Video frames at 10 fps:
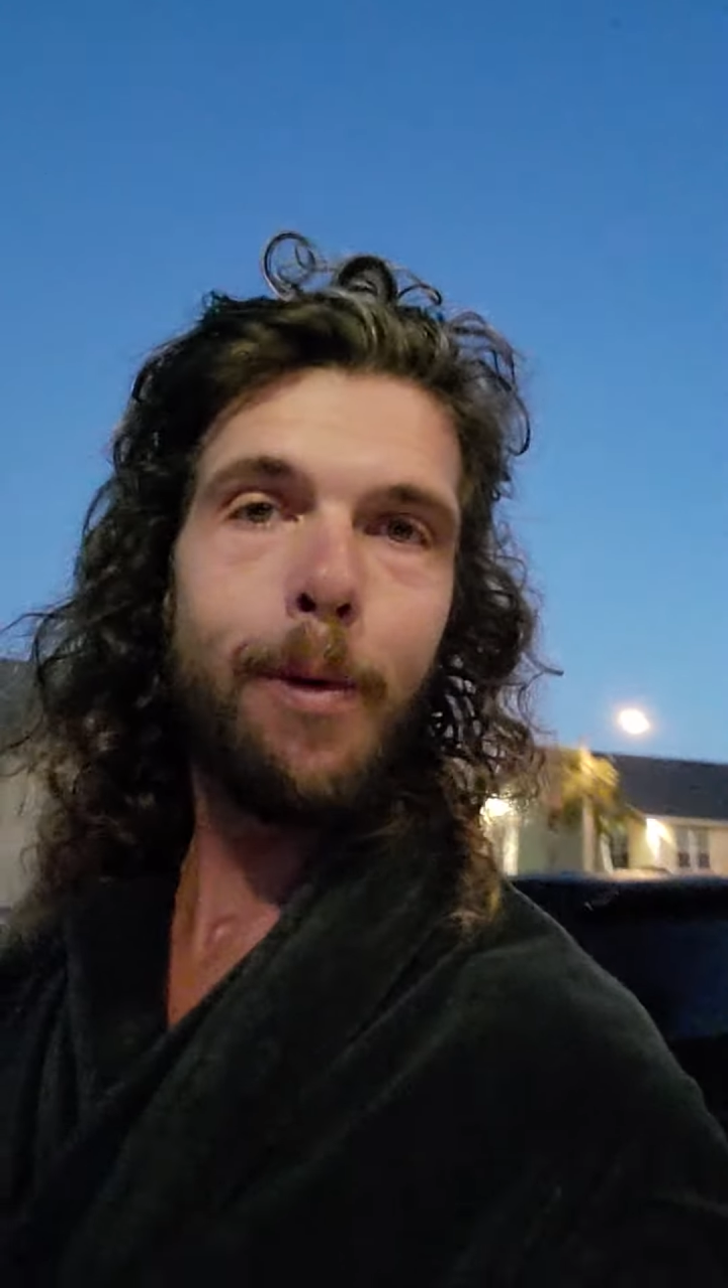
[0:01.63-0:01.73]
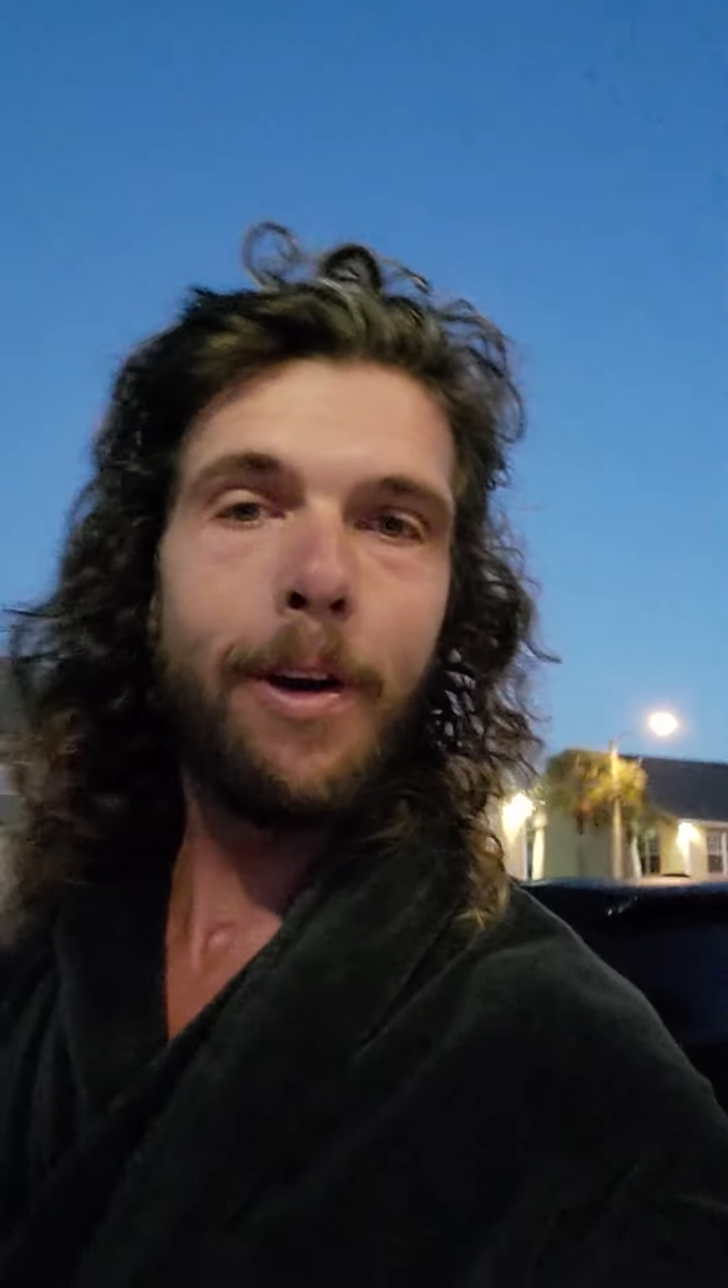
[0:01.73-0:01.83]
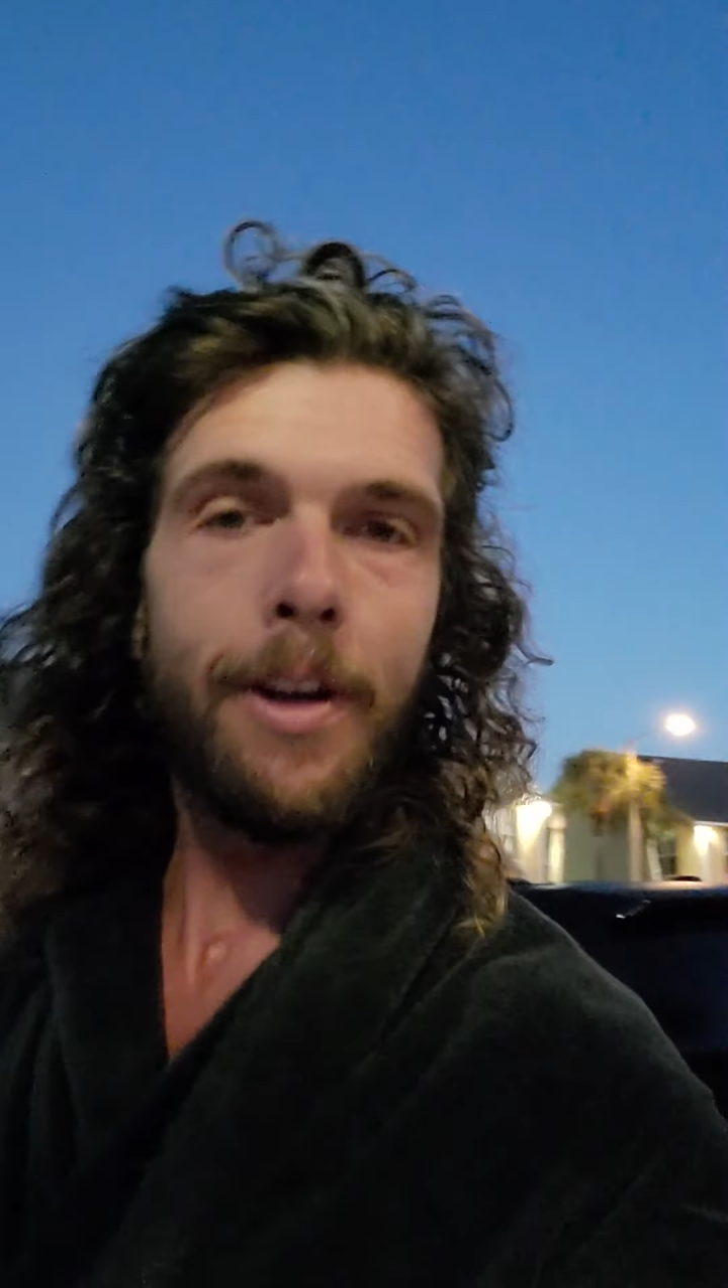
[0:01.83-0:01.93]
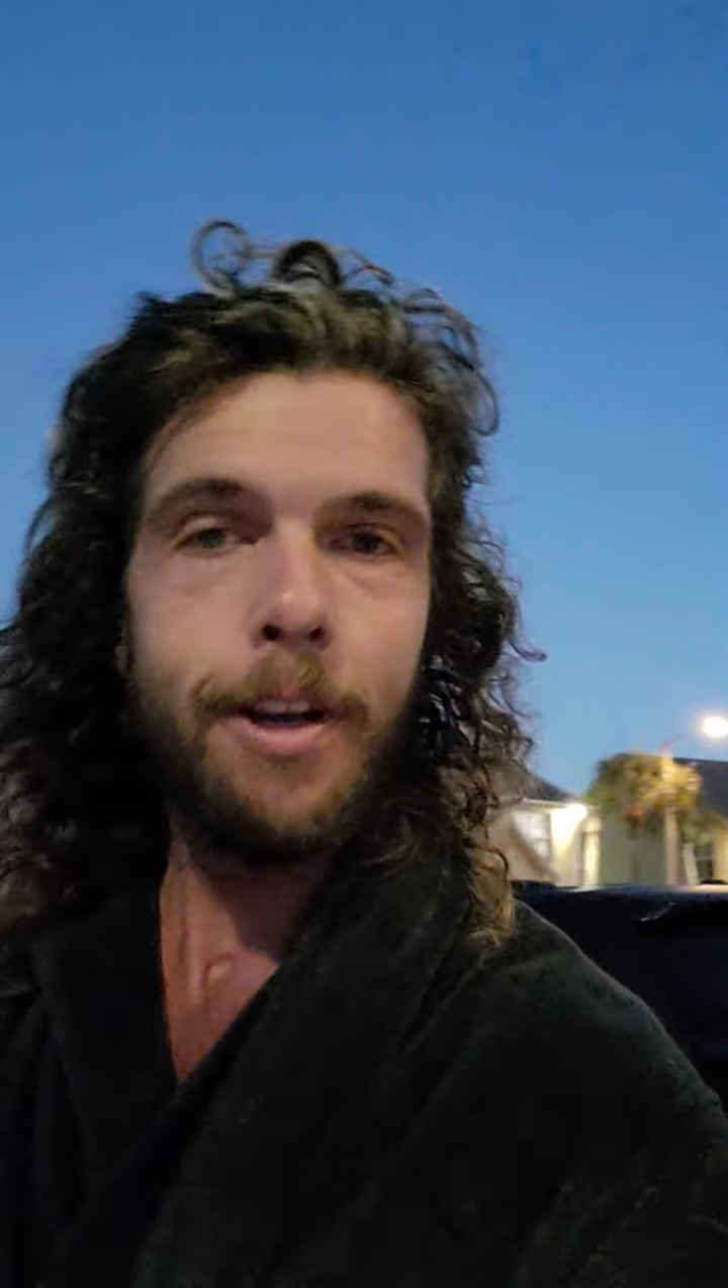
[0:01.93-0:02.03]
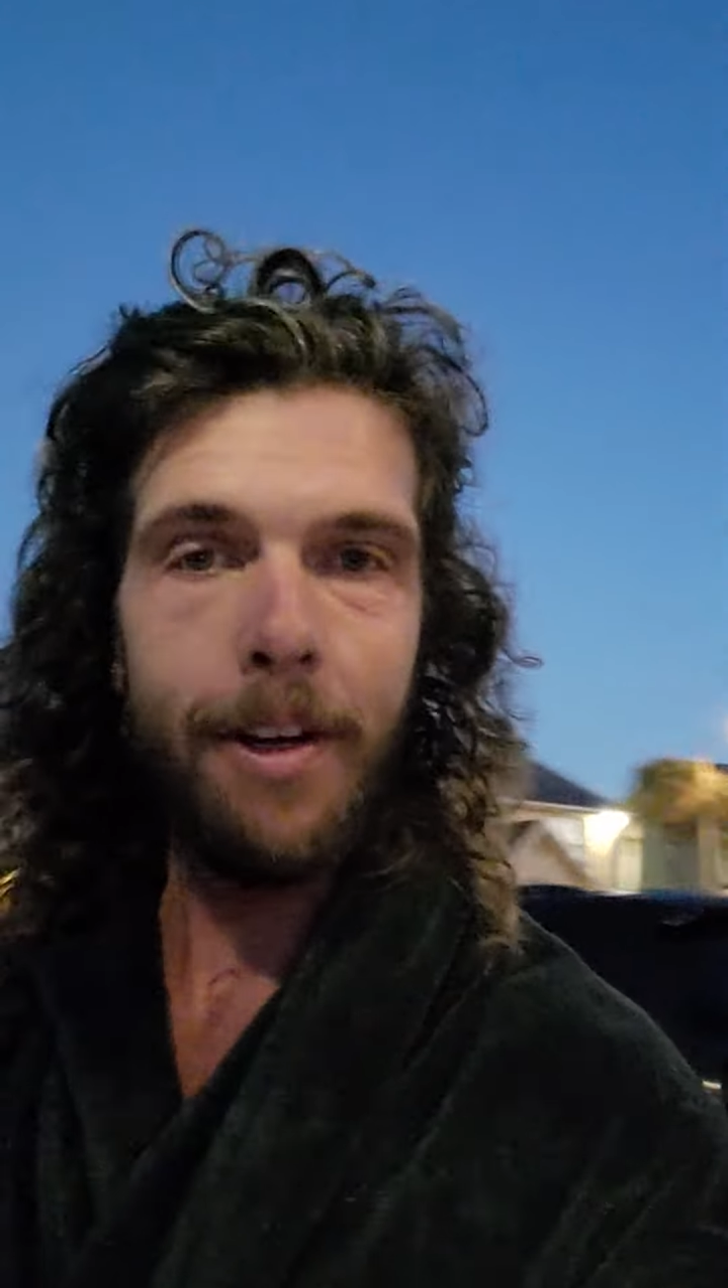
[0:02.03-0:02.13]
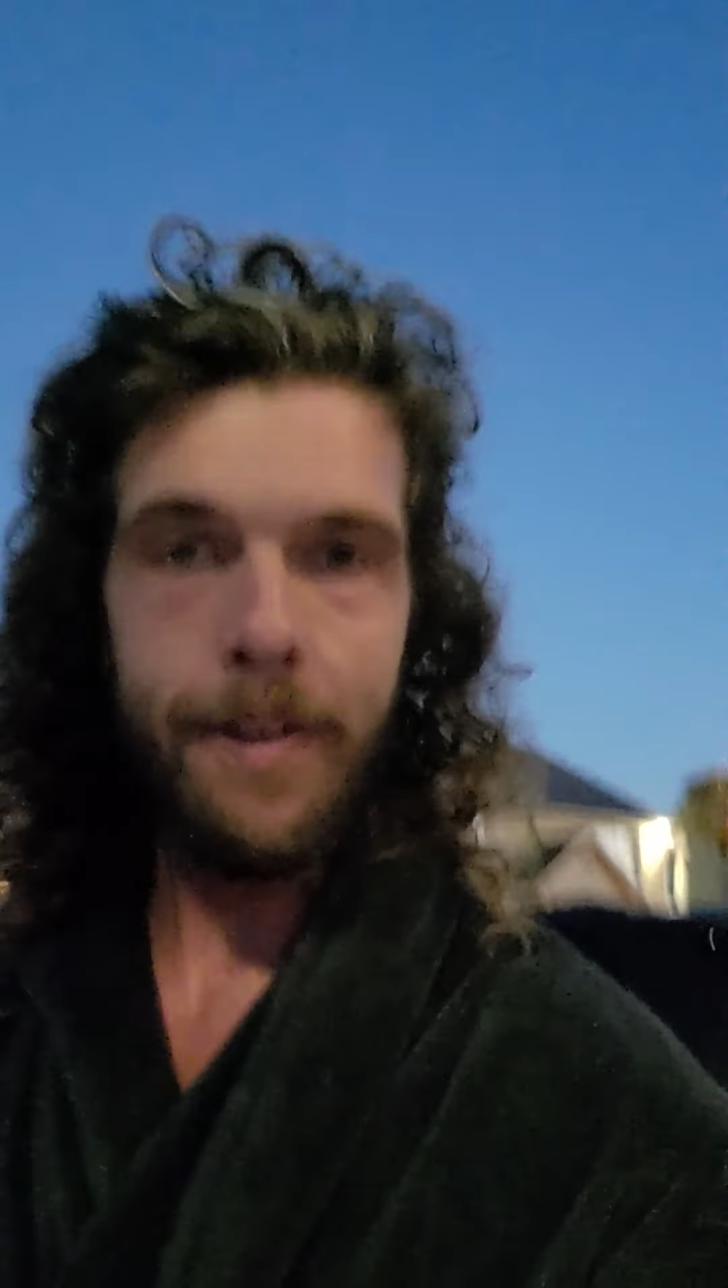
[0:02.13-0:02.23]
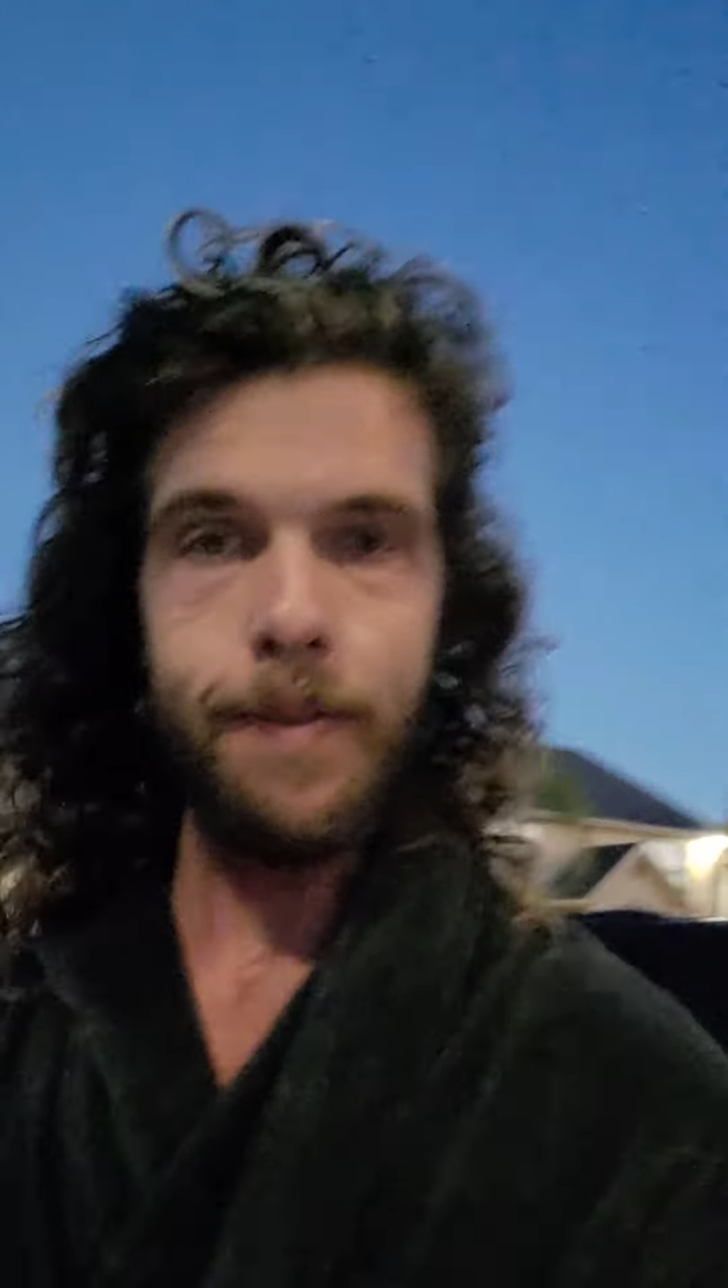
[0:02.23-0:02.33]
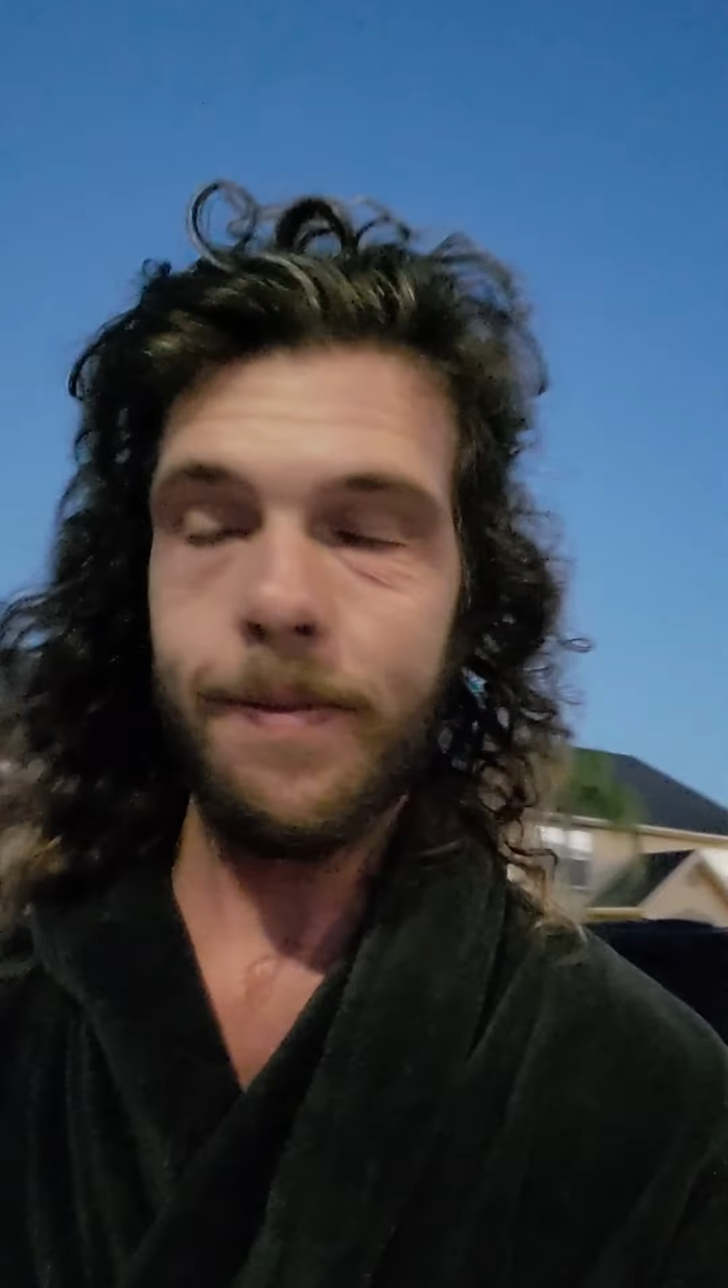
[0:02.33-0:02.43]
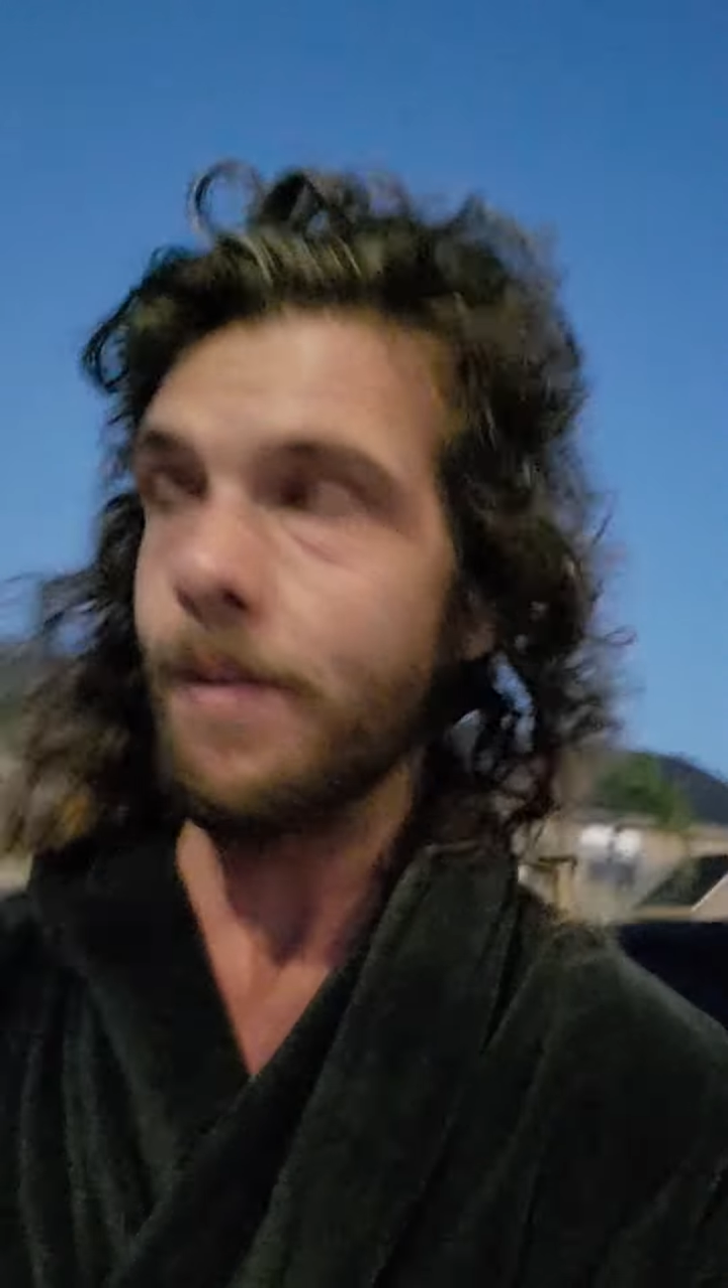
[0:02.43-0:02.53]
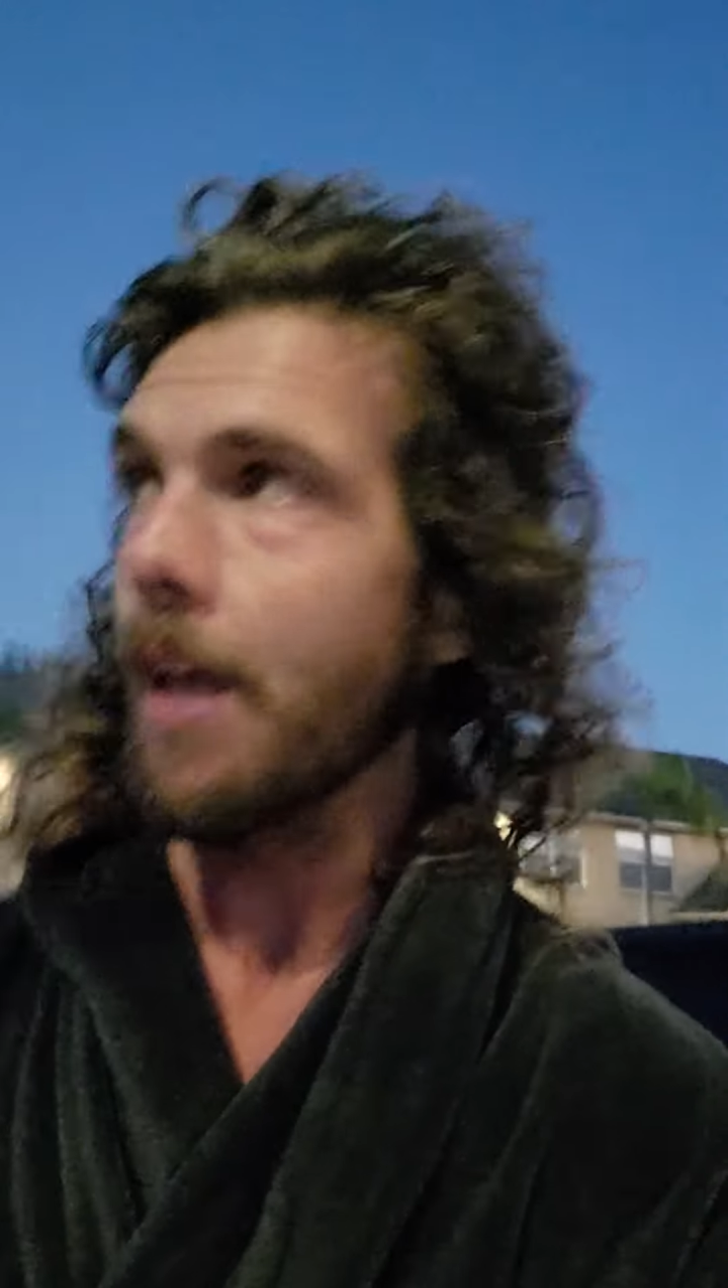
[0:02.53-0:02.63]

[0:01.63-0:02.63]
morning, y'all.